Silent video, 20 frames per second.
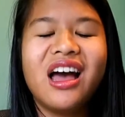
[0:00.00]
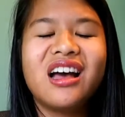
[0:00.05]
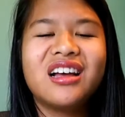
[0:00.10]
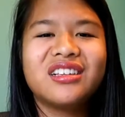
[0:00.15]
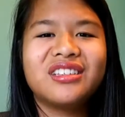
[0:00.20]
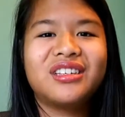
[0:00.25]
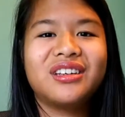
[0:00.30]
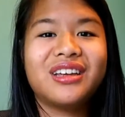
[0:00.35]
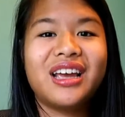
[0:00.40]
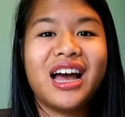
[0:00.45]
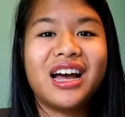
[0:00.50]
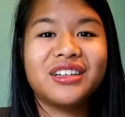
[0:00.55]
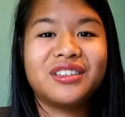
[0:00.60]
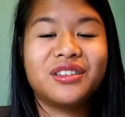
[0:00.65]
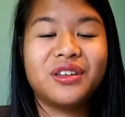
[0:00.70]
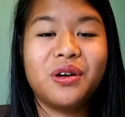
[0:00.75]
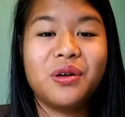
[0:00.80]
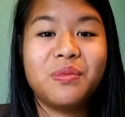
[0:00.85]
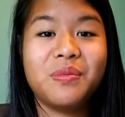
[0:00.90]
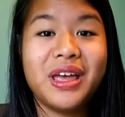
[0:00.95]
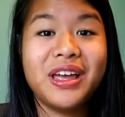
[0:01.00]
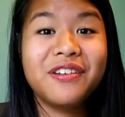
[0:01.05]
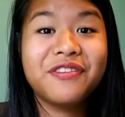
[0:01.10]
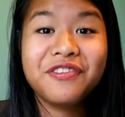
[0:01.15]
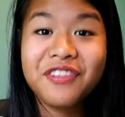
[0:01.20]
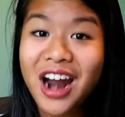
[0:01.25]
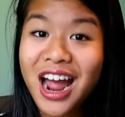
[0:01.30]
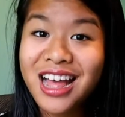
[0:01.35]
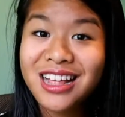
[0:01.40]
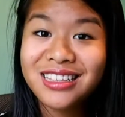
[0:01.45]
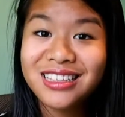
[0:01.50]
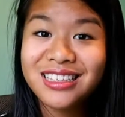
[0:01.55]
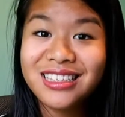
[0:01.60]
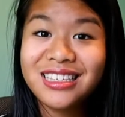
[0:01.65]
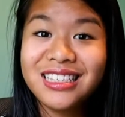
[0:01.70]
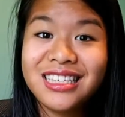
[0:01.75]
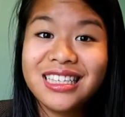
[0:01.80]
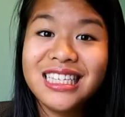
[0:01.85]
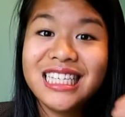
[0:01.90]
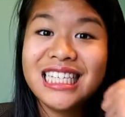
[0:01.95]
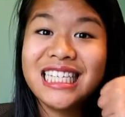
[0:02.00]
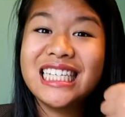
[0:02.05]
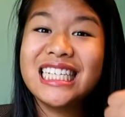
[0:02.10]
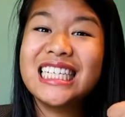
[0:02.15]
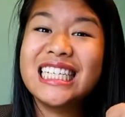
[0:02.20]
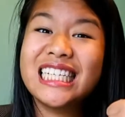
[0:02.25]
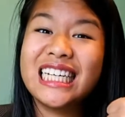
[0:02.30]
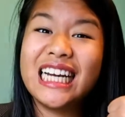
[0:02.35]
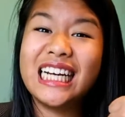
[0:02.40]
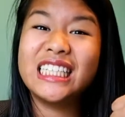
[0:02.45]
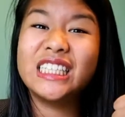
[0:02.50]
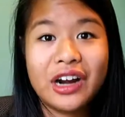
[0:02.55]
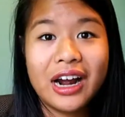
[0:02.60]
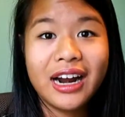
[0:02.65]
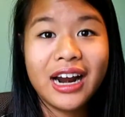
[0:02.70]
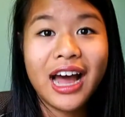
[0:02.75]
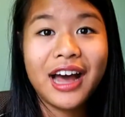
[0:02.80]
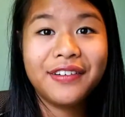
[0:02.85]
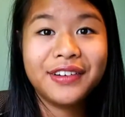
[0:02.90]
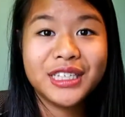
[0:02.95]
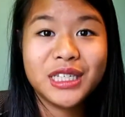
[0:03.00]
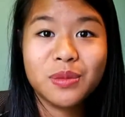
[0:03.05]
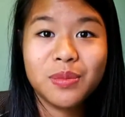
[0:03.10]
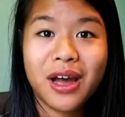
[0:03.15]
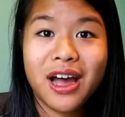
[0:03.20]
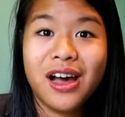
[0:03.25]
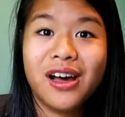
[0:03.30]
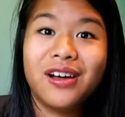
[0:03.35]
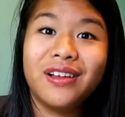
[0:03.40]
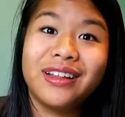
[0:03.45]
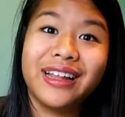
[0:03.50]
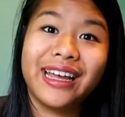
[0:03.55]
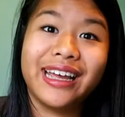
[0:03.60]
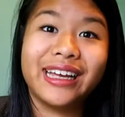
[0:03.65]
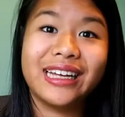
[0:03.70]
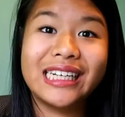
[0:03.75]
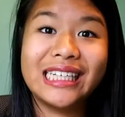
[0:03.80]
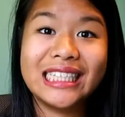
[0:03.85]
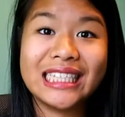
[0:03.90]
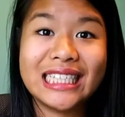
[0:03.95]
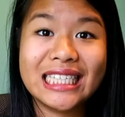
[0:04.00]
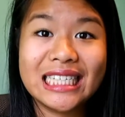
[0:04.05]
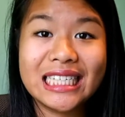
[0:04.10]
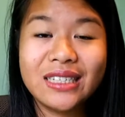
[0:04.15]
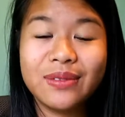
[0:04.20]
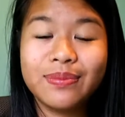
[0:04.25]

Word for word: So yeah, so make friends and try to have a smile. Like just.